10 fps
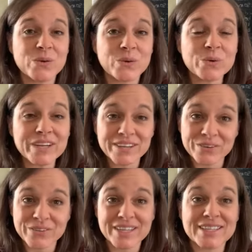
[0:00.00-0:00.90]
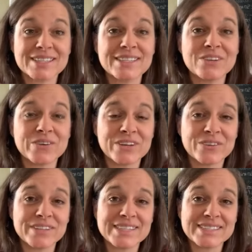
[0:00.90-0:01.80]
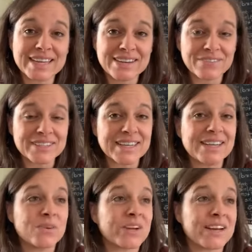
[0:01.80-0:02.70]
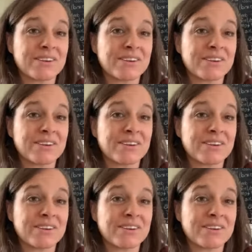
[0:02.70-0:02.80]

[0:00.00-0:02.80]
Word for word: you can do this you can do this safely you can